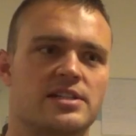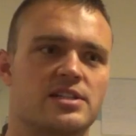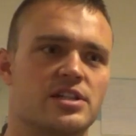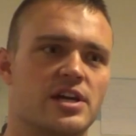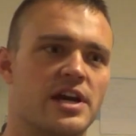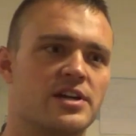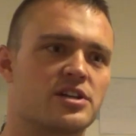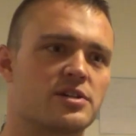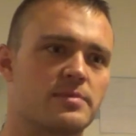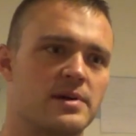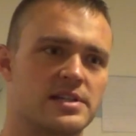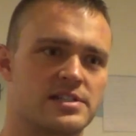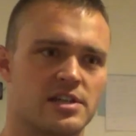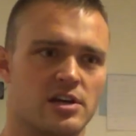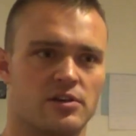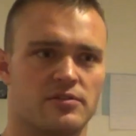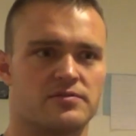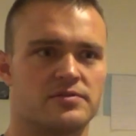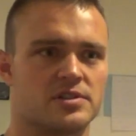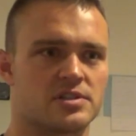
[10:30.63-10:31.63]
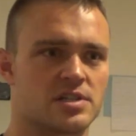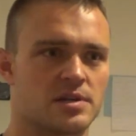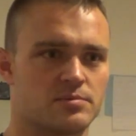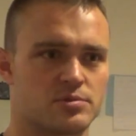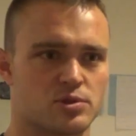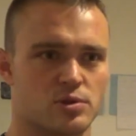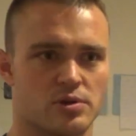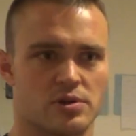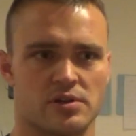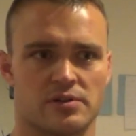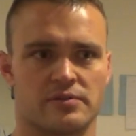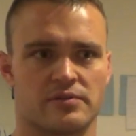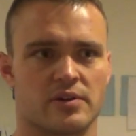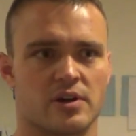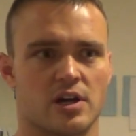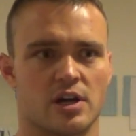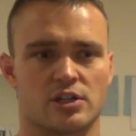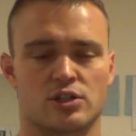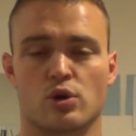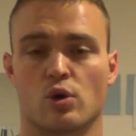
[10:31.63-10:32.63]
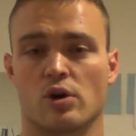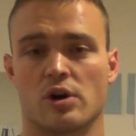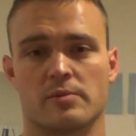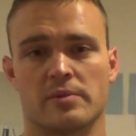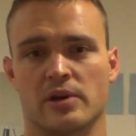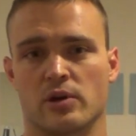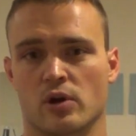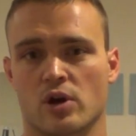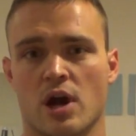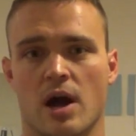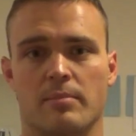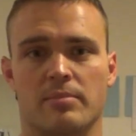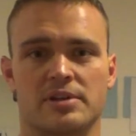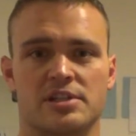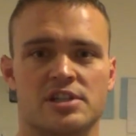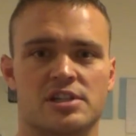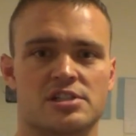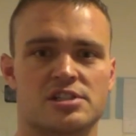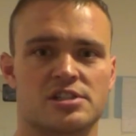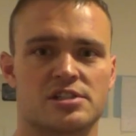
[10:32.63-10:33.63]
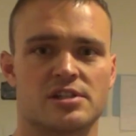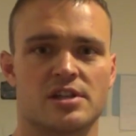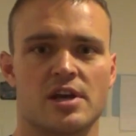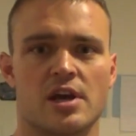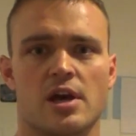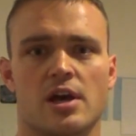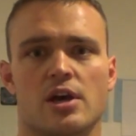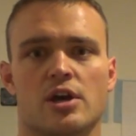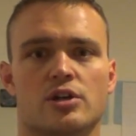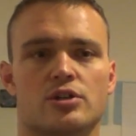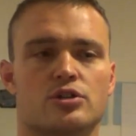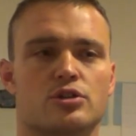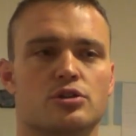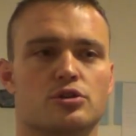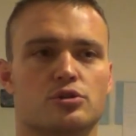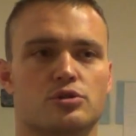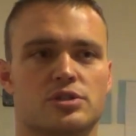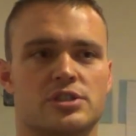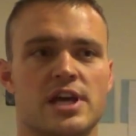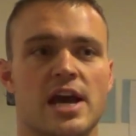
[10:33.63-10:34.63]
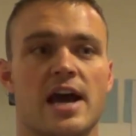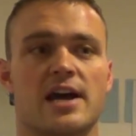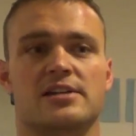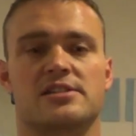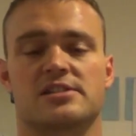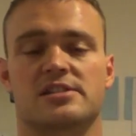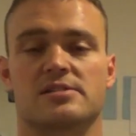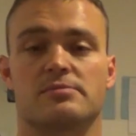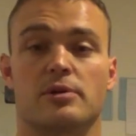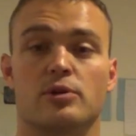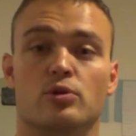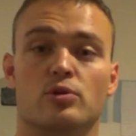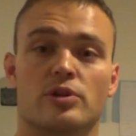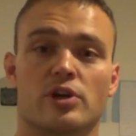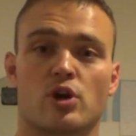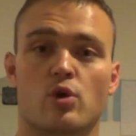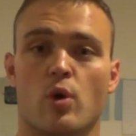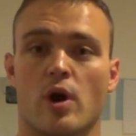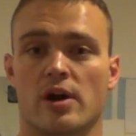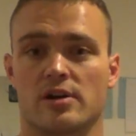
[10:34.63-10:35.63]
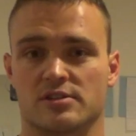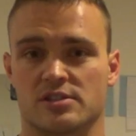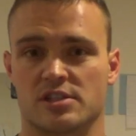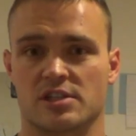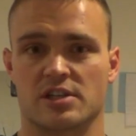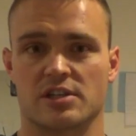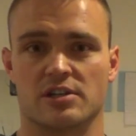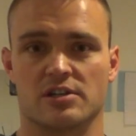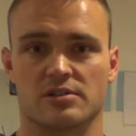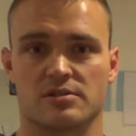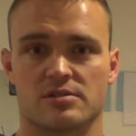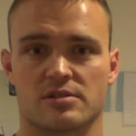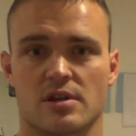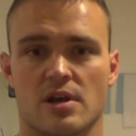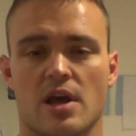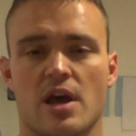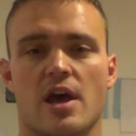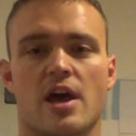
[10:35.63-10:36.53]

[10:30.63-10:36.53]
to enter myself into some sort of tournament or competition to test my newly acquired skills.